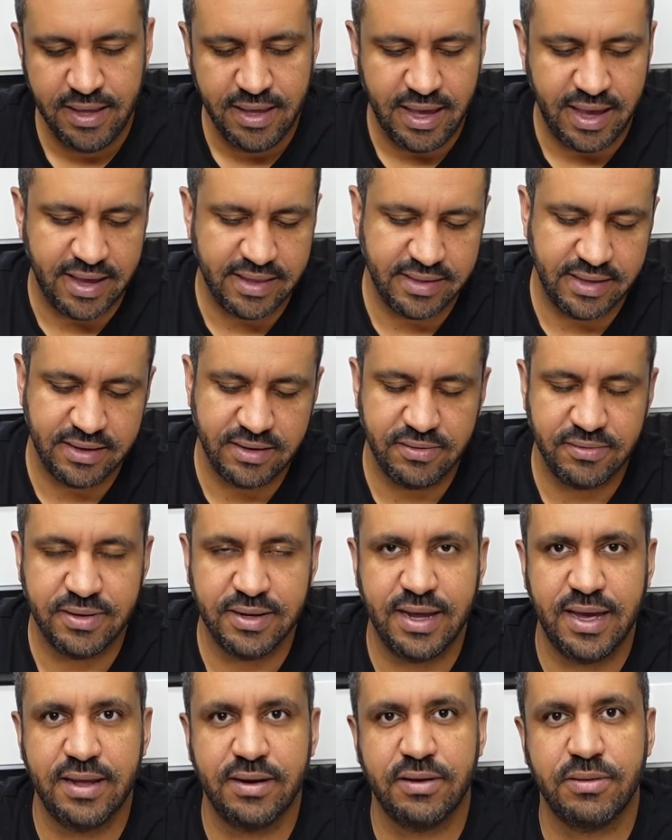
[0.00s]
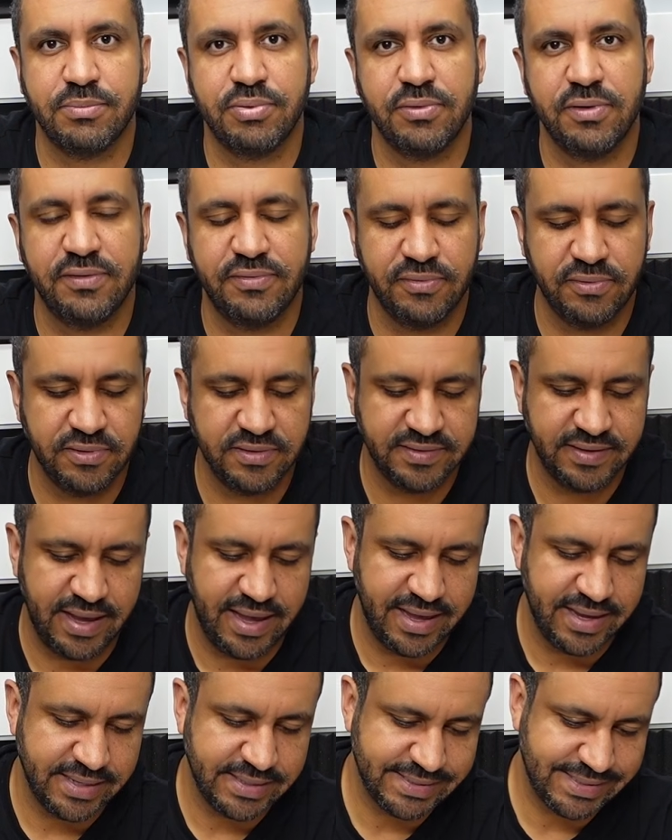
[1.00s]
and then you can add on peripherals
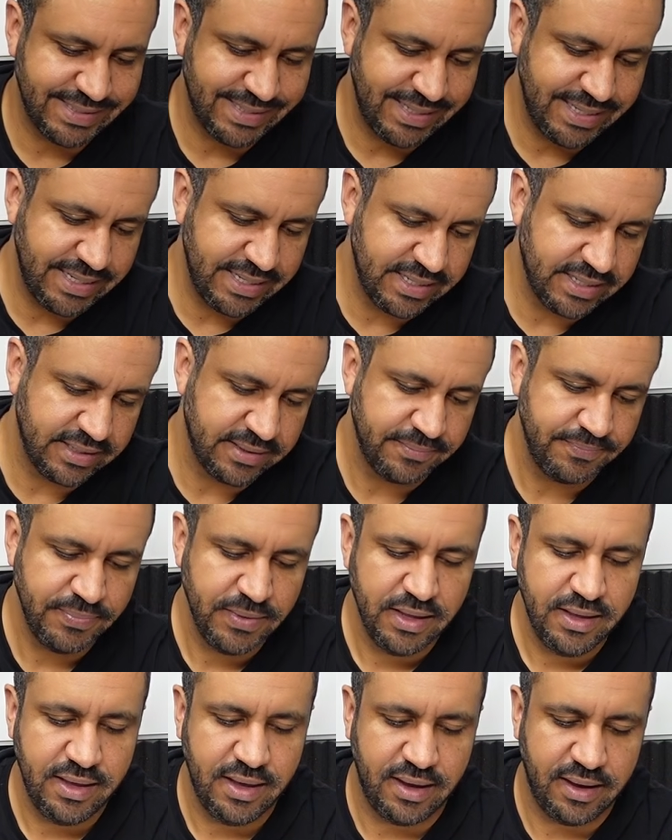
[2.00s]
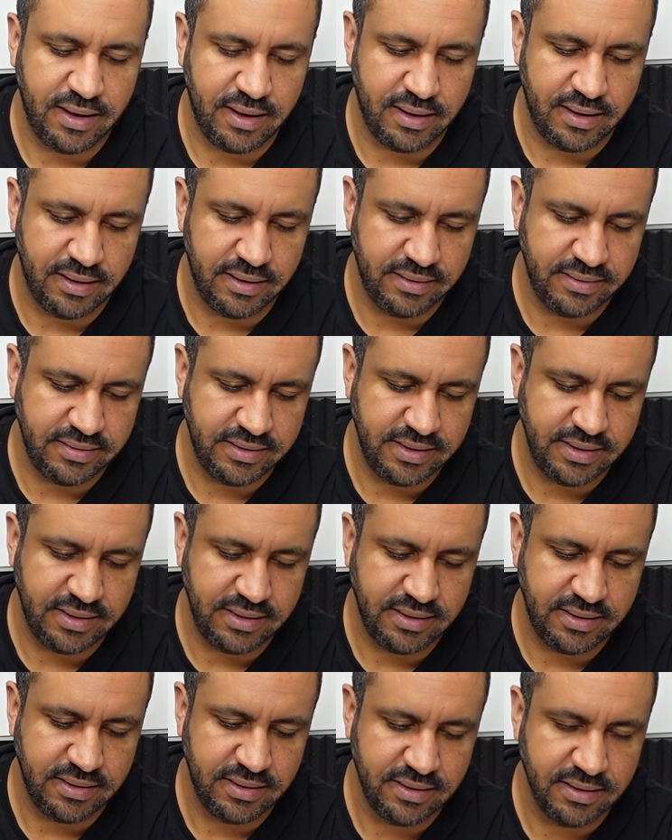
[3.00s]
as needed.
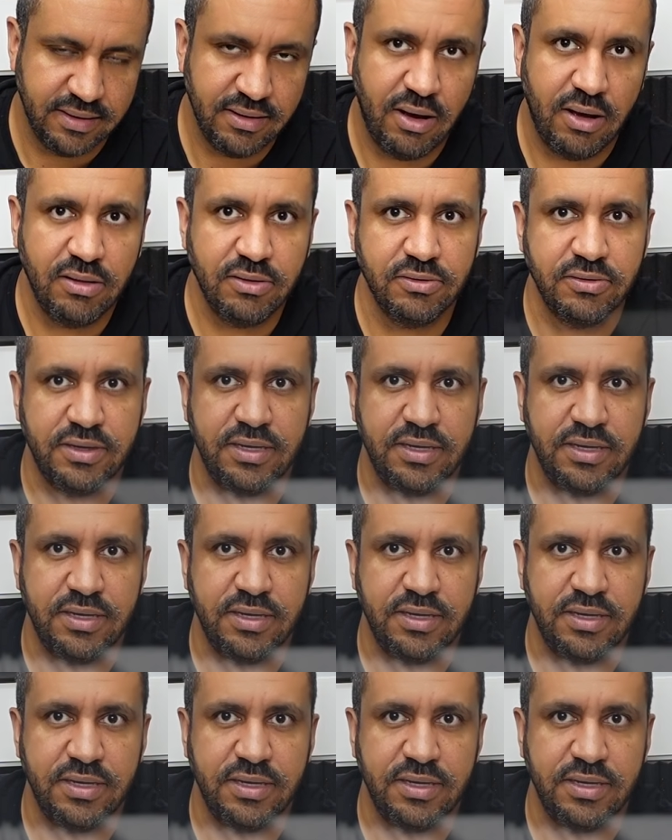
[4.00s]
The collar